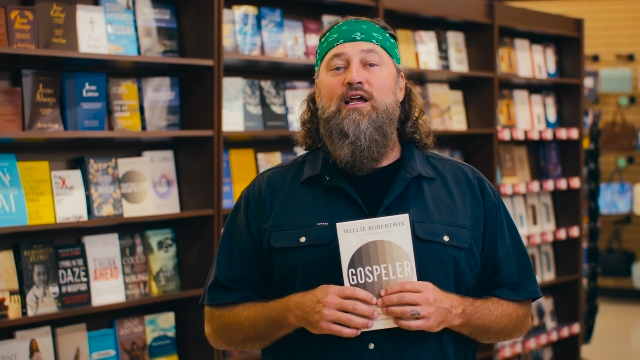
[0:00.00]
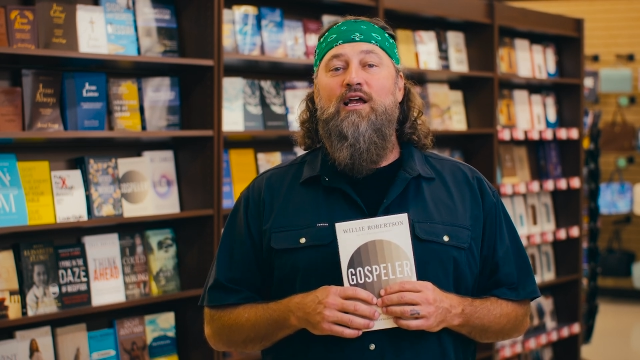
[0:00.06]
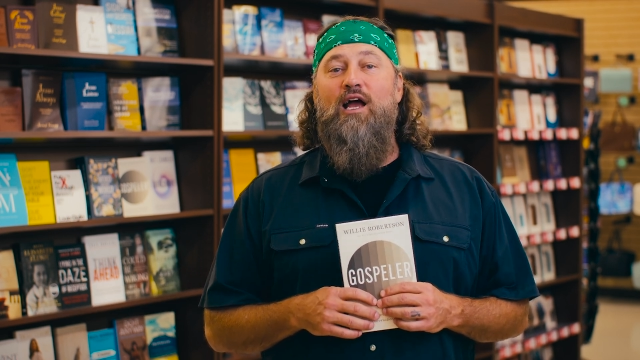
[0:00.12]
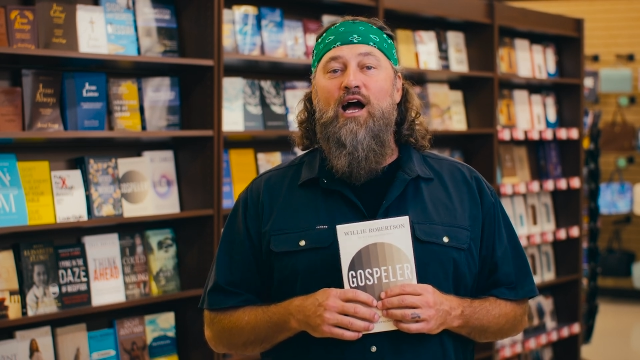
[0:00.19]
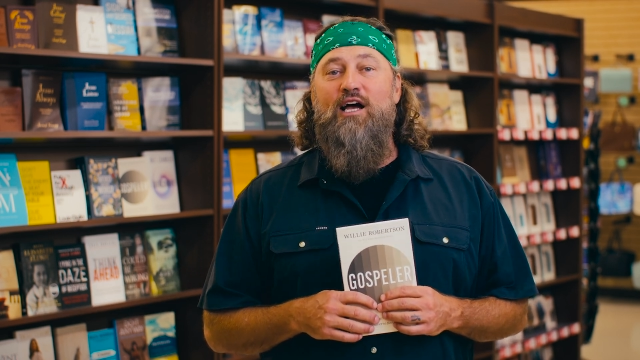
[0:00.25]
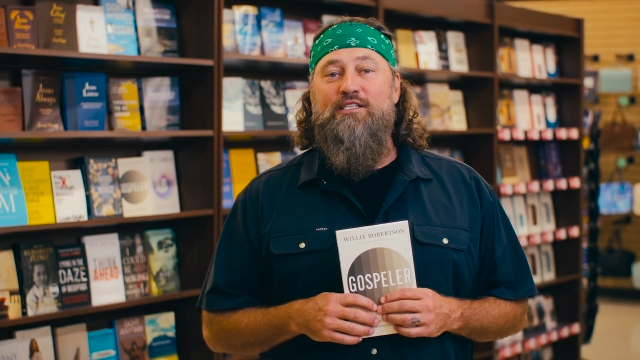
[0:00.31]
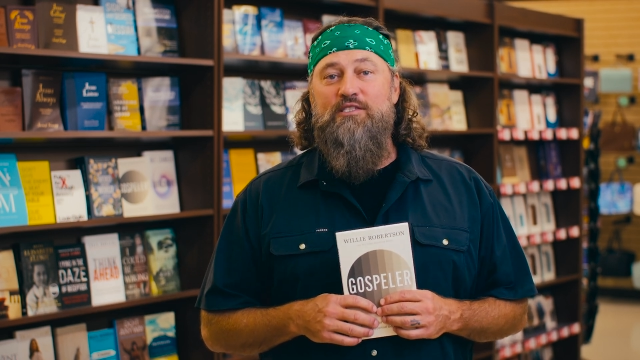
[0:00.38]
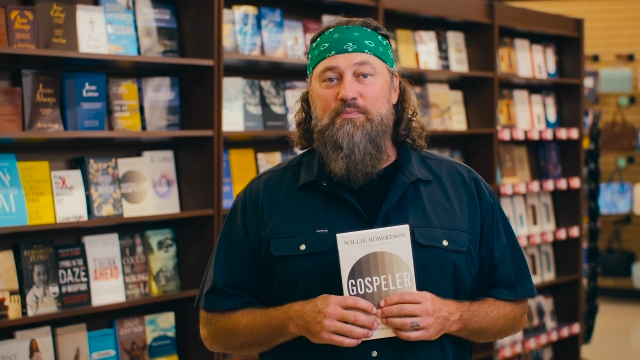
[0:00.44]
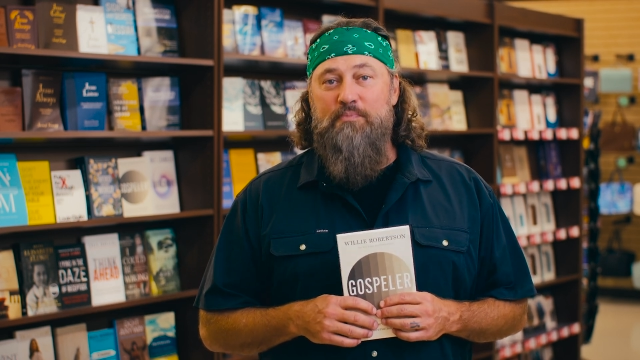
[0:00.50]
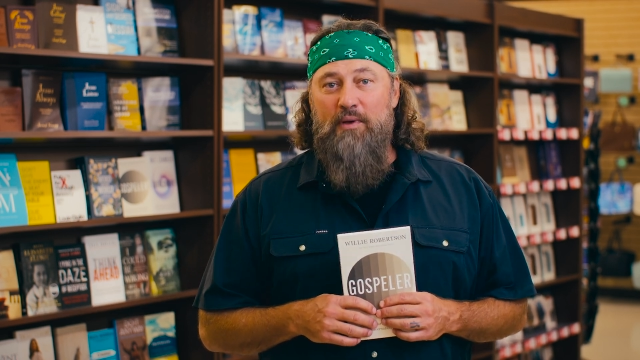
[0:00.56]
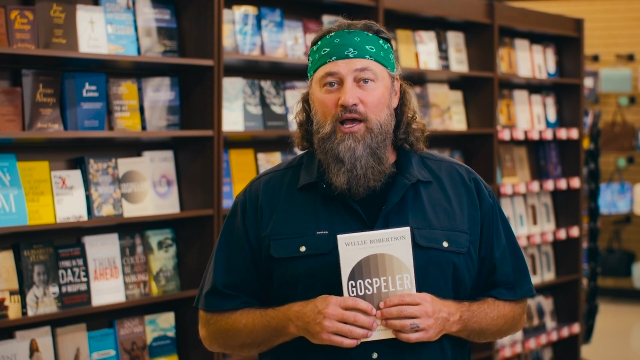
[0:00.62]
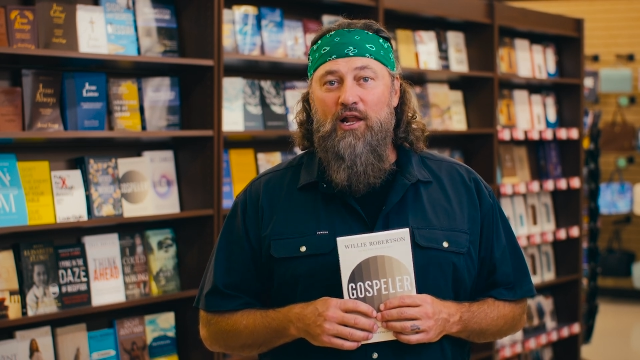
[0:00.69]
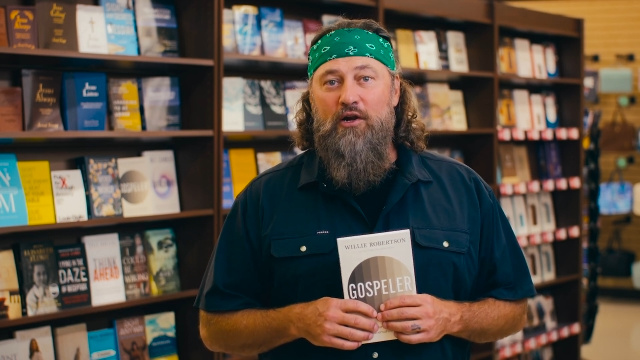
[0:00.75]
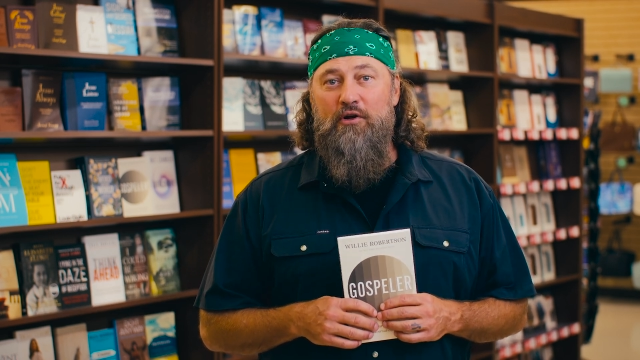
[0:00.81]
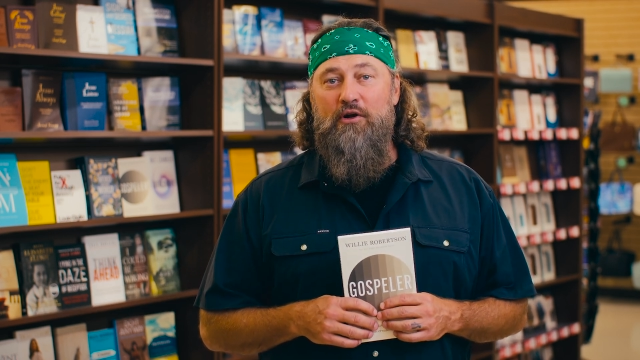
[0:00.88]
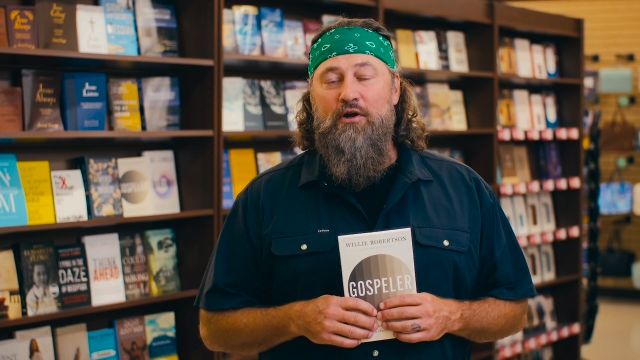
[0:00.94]

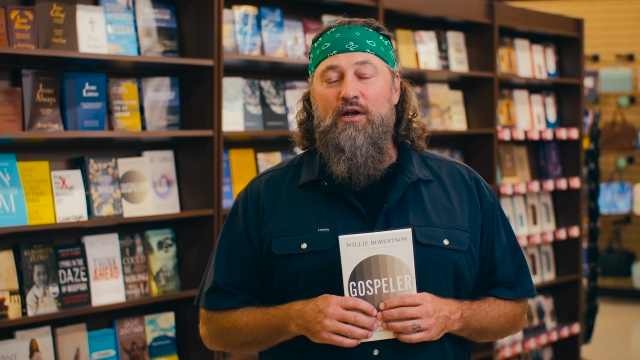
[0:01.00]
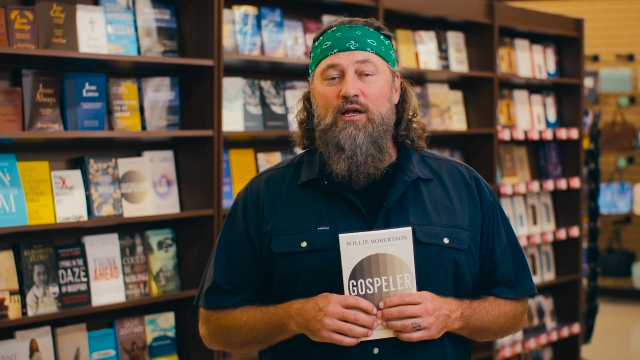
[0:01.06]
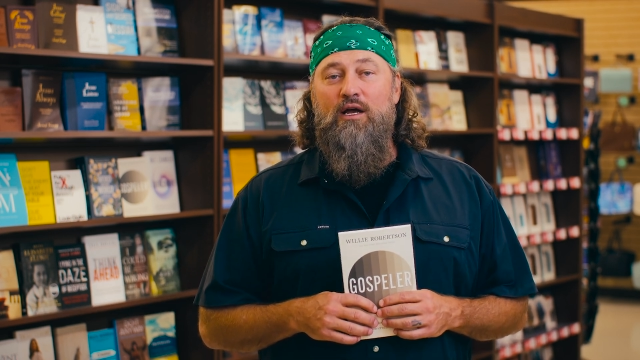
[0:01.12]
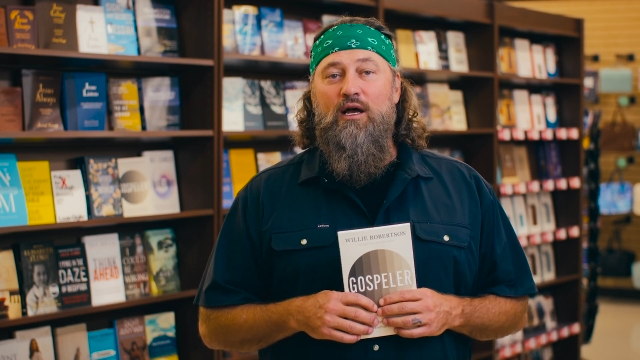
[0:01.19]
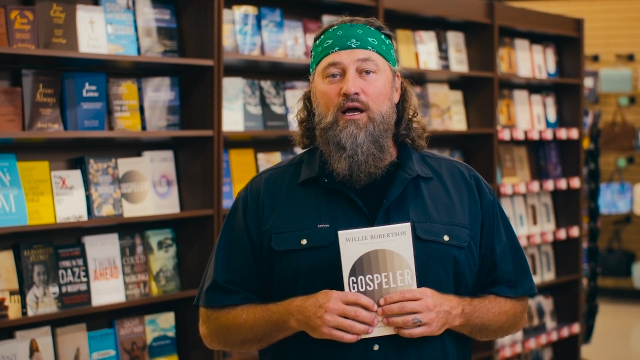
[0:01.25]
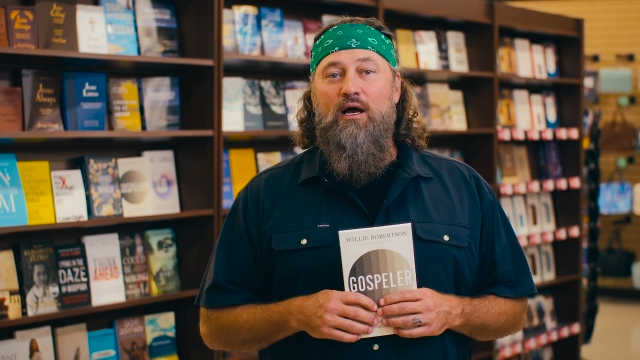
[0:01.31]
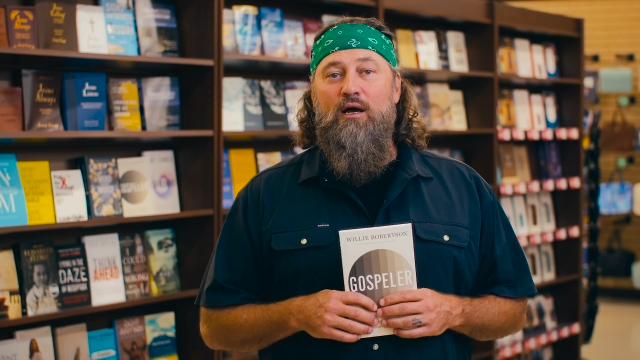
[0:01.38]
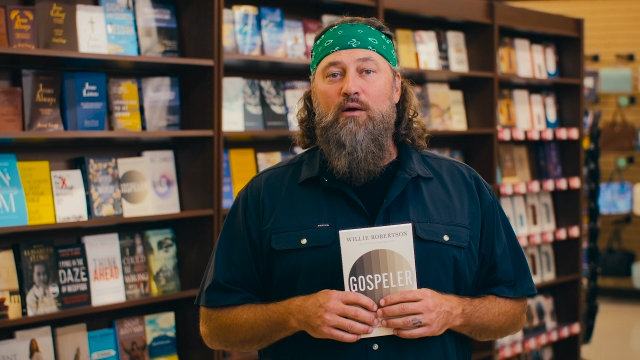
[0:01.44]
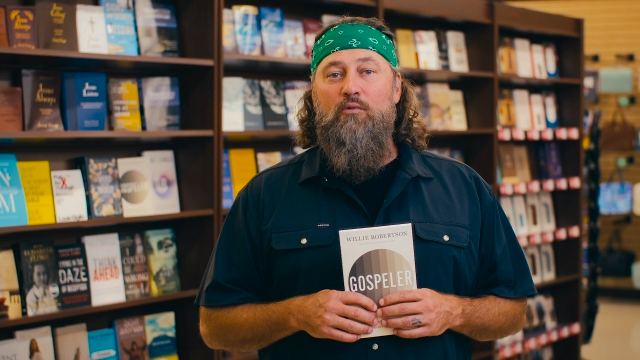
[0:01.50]
Gospeler, uh,